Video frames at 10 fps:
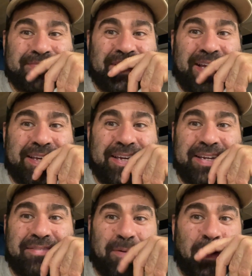I can't
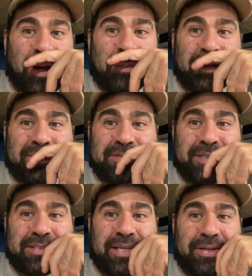give up hobbies. I
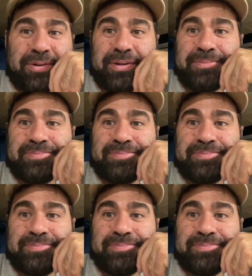just can't do it.